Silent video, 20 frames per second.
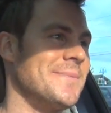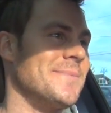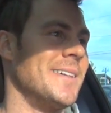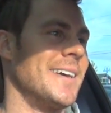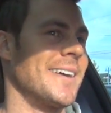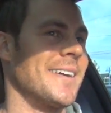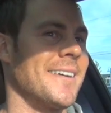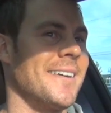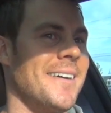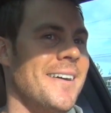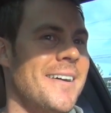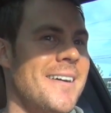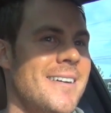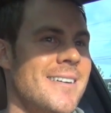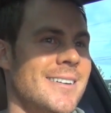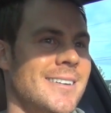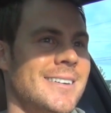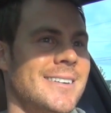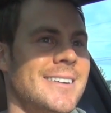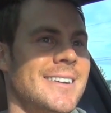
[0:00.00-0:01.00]
I'm like,
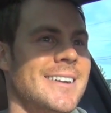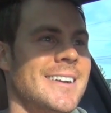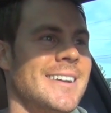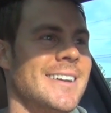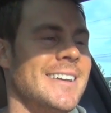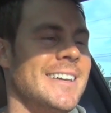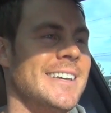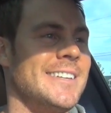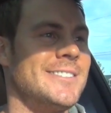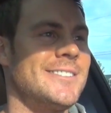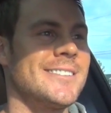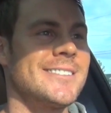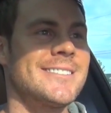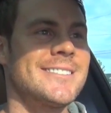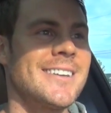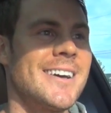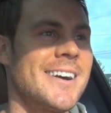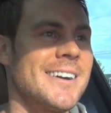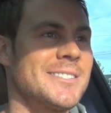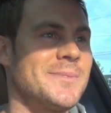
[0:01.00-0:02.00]
ugh. It just
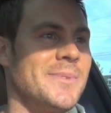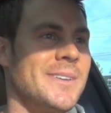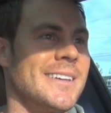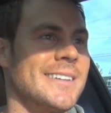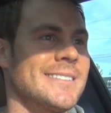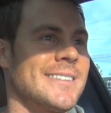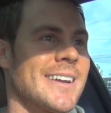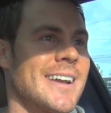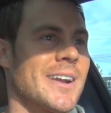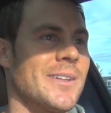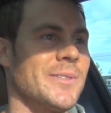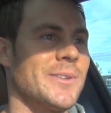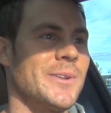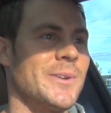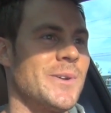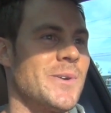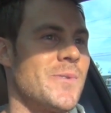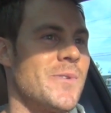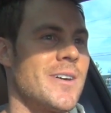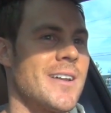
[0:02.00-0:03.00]
sucks, because like I
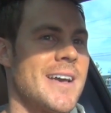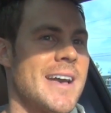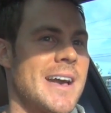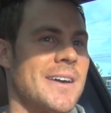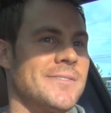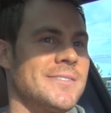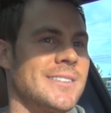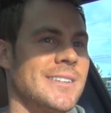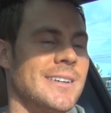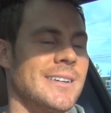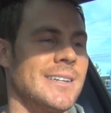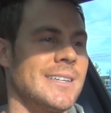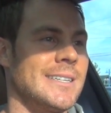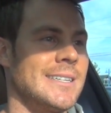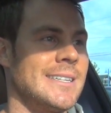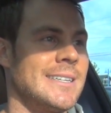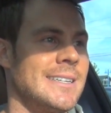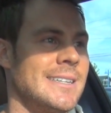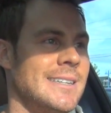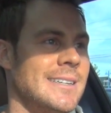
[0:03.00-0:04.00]
literally don't want to have to,